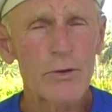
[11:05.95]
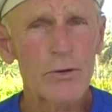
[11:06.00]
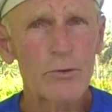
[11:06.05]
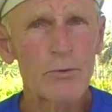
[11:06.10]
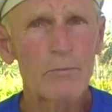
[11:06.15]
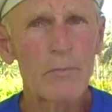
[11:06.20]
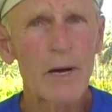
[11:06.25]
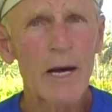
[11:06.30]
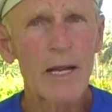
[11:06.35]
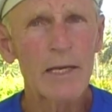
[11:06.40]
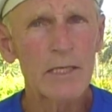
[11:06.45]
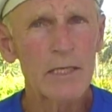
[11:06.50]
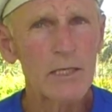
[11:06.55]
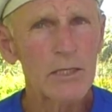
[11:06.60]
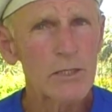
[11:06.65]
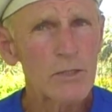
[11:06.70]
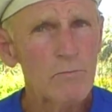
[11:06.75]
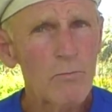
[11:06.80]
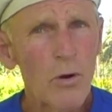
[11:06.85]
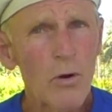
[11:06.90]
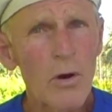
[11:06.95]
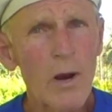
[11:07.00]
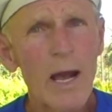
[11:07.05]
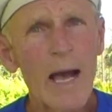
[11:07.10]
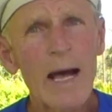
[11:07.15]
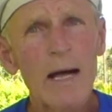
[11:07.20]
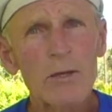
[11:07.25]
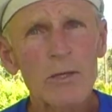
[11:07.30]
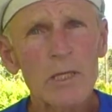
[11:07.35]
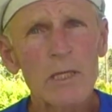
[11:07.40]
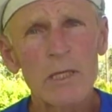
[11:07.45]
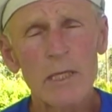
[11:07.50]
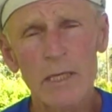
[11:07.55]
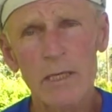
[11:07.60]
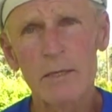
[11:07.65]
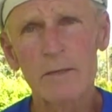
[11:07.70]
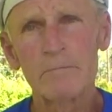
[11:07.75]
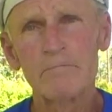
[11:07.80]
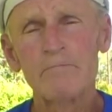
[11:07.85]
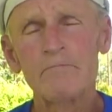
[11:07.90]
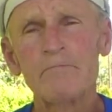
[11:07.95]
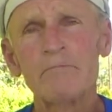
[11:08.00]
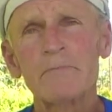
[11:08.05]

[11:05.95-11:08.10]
your body. It's more alkaline.